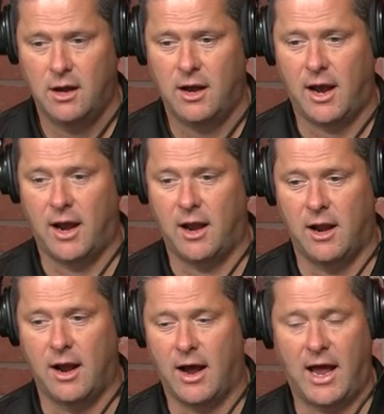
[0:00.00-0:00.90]

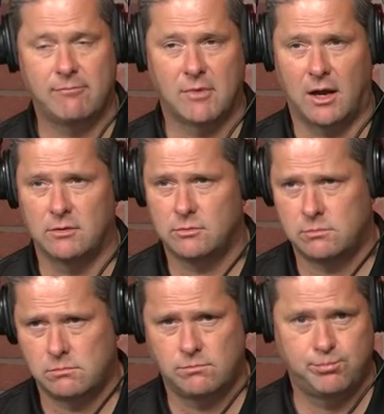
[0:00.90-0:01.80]
And I am not
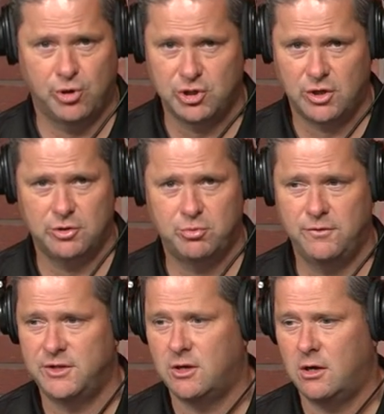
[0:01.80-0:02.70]
pushed those
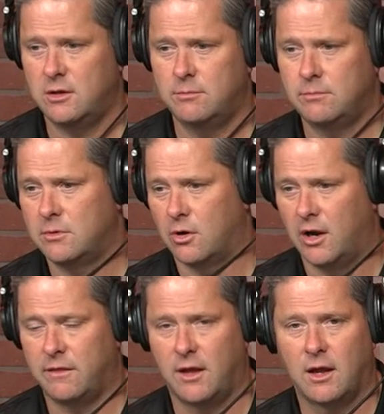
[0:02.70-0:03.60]
movies on them or
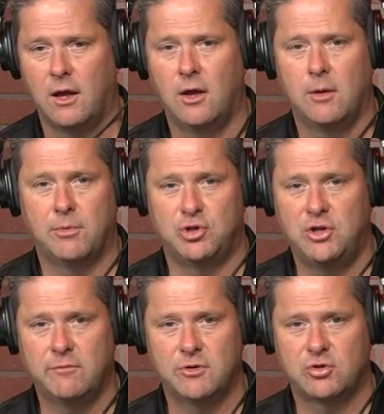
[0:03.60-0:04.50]
anything, but you
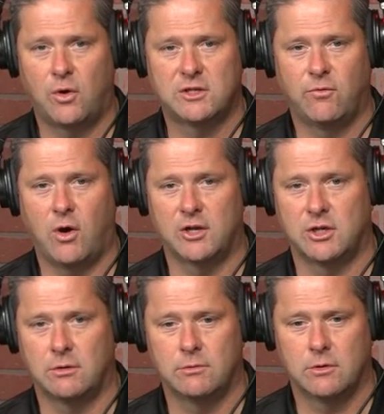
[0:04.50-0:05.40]
give them a choice of
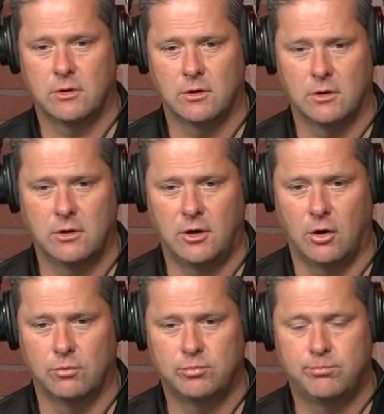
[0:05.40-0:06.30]
watching, you know,